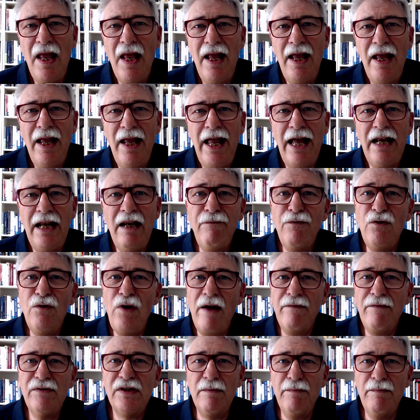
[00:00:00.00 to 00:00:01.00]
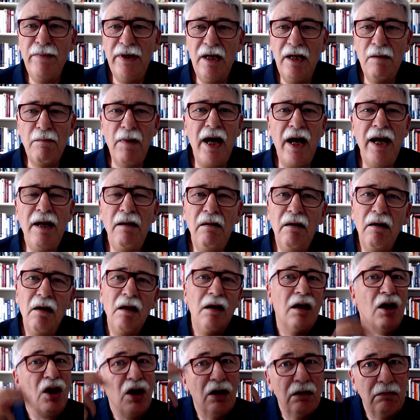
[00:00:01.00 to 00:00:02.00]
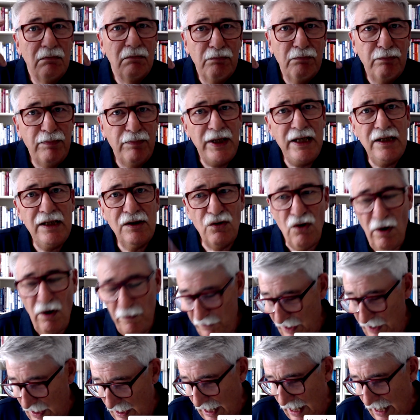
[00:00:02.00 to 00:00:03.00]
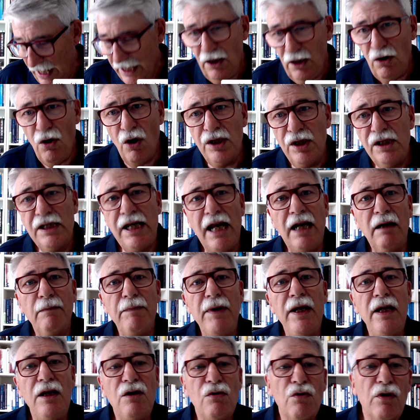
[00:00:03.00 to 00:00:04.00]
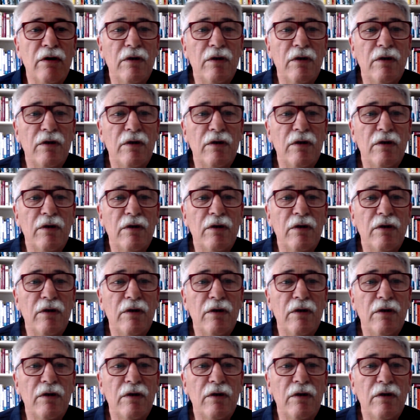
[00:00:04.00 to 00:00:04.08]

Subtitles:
And if you have somebody in mind, please drop me a line, contact me. You can